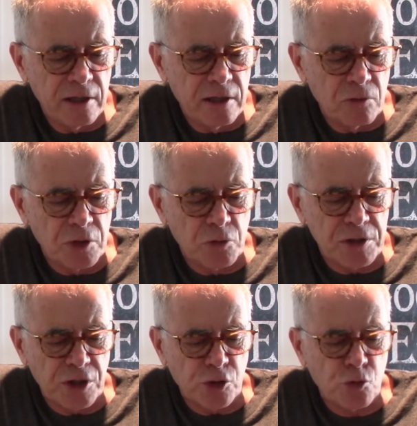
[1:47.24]
which
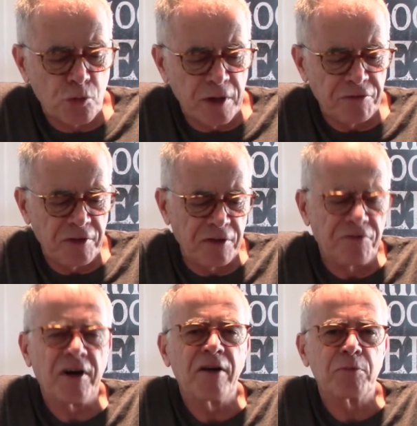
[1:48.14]
was a Griff at
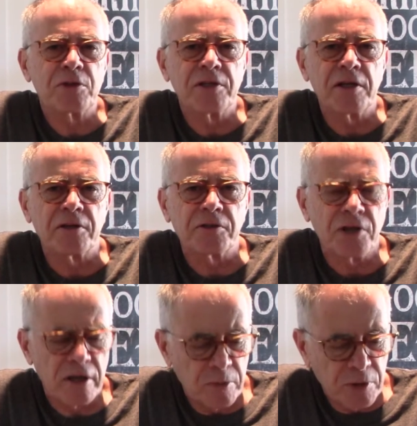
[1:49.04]
5%. I'll
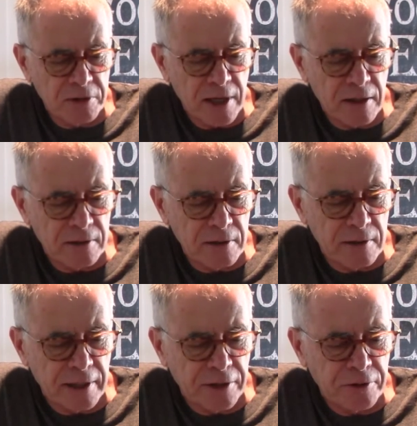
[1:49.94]
talk about that a little
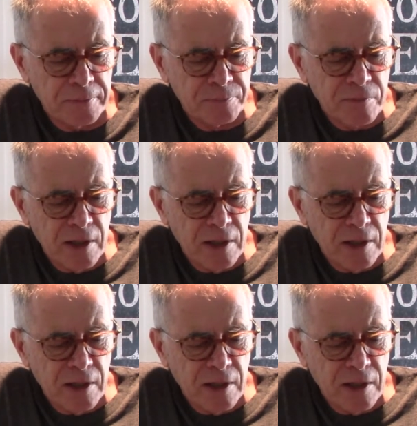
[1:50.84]
later.